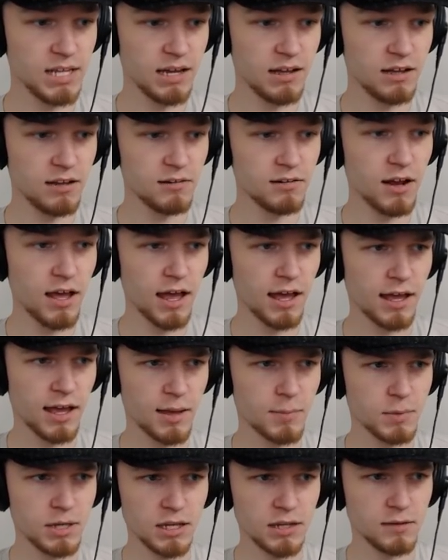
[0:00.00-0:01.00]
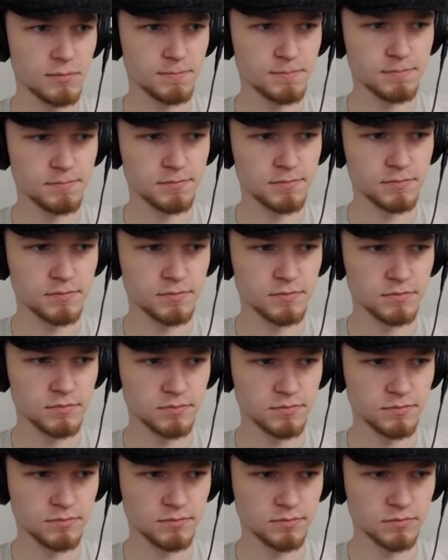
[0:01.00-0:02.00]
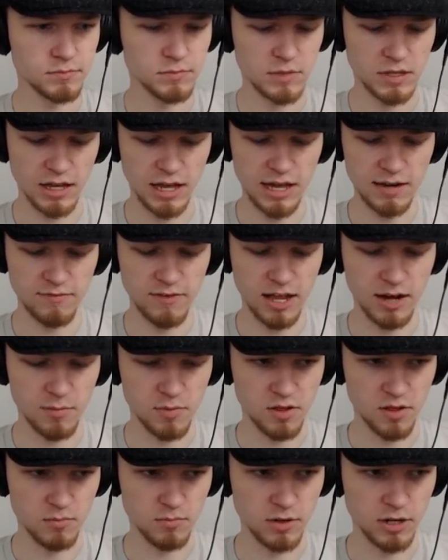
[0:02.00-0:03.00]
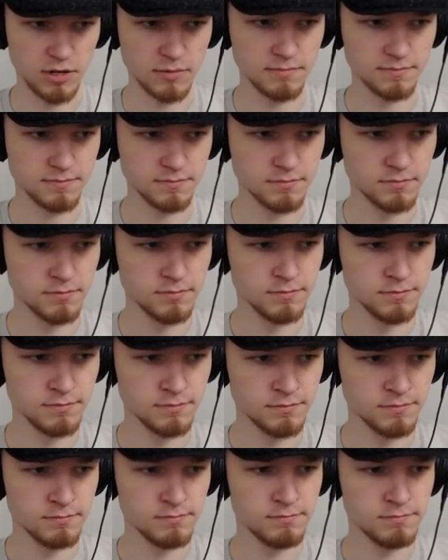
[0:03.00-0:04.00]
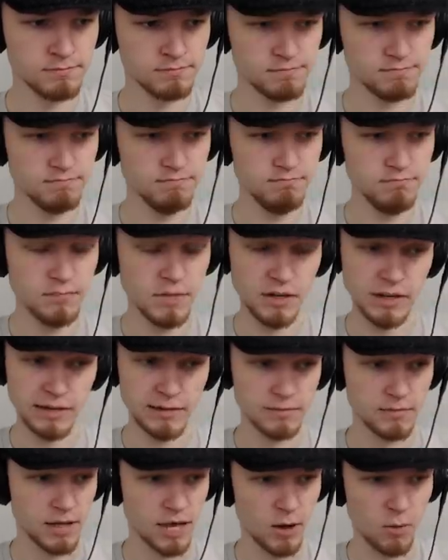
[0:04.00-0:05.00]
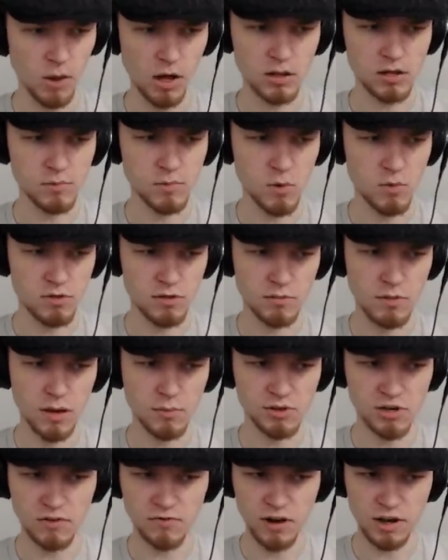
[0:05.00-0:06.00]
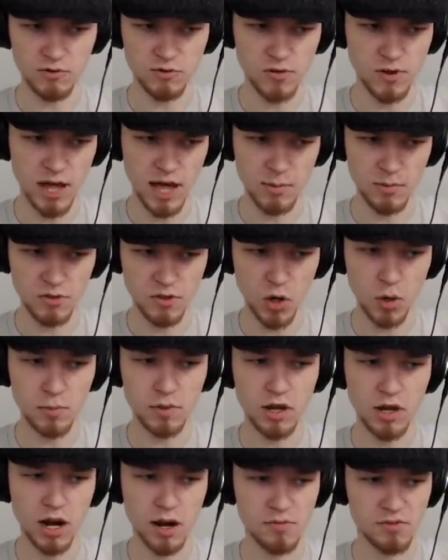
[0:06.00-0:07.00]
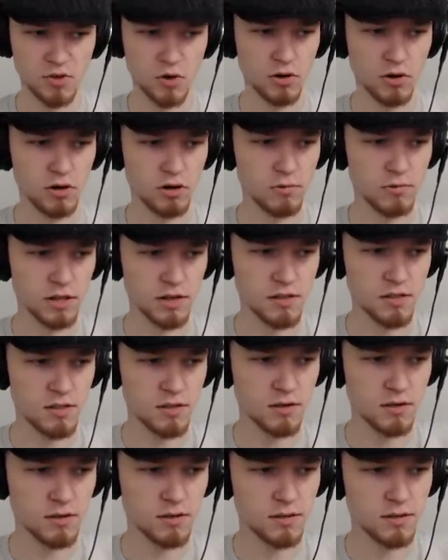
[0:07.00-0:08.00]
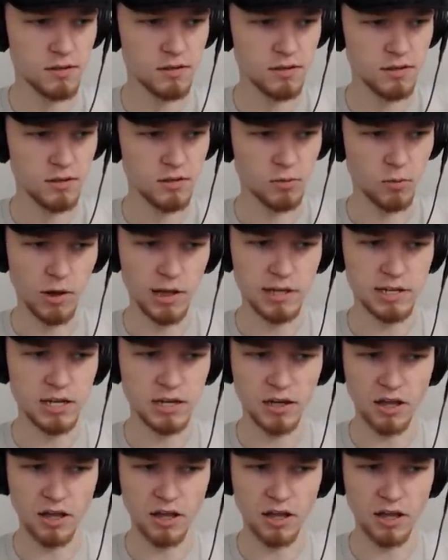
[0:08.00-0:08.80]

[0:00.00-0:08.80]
Alright, I mean, gotta find him somewhere. Alright, I welcome you as a member of our tribe with open arms, Goro-Riz. What?